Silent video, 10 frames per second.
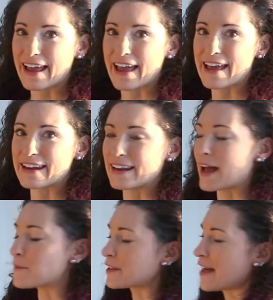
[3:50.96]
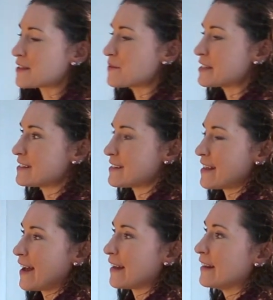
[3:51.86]
and I'm glad that we did
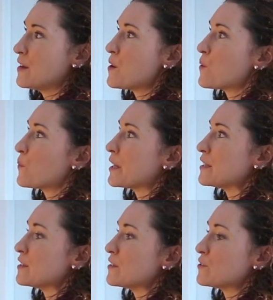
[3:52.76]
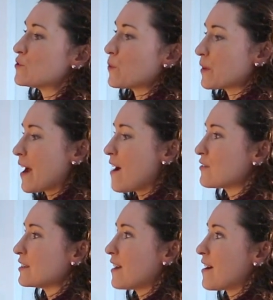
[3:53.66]
that. We don't have
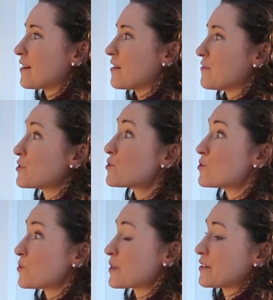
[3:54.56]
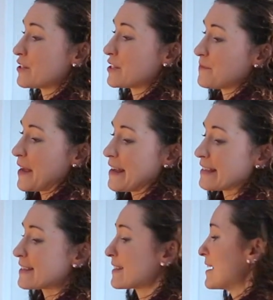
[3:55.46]
a lot of storage
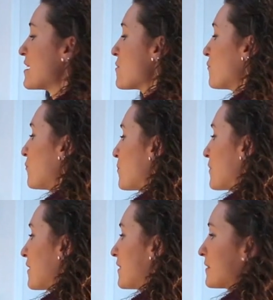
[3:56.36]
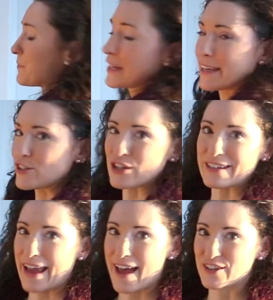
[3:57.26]
space for
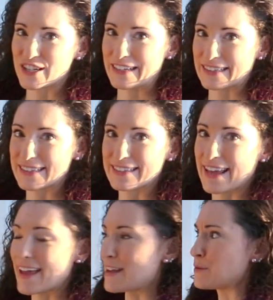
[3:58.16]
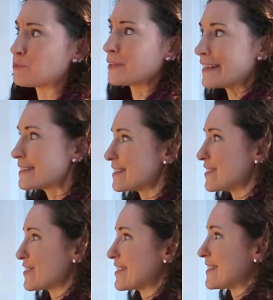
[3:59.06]
kitchen gadgets and plates and
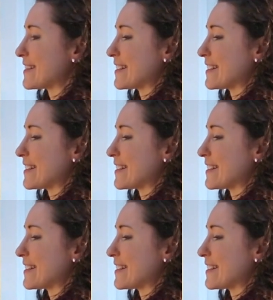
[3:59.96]
dishes and